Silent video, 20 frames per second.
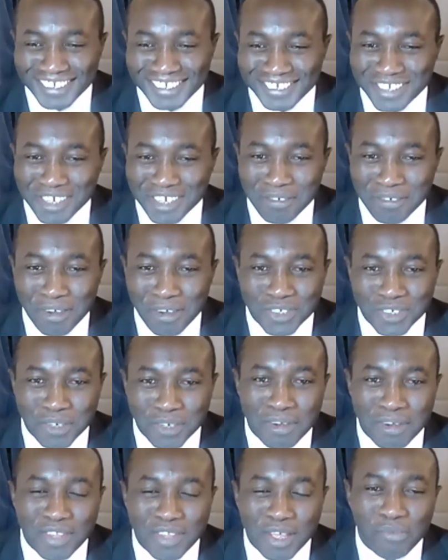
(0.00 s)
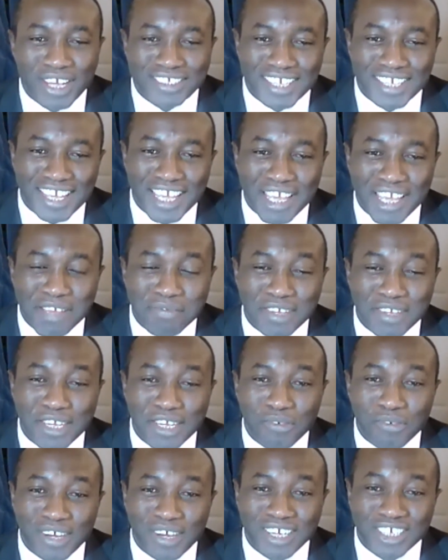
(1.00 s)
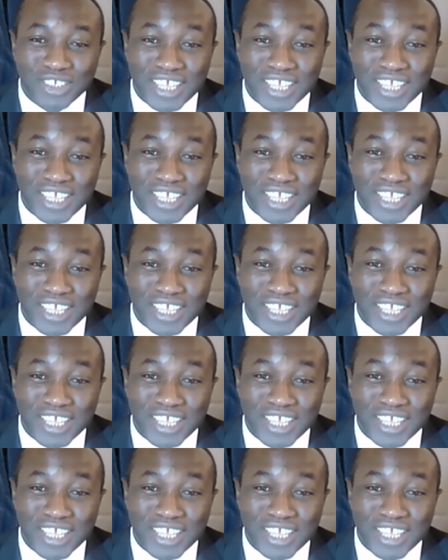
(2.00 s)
Some of them were saying, even the ones that we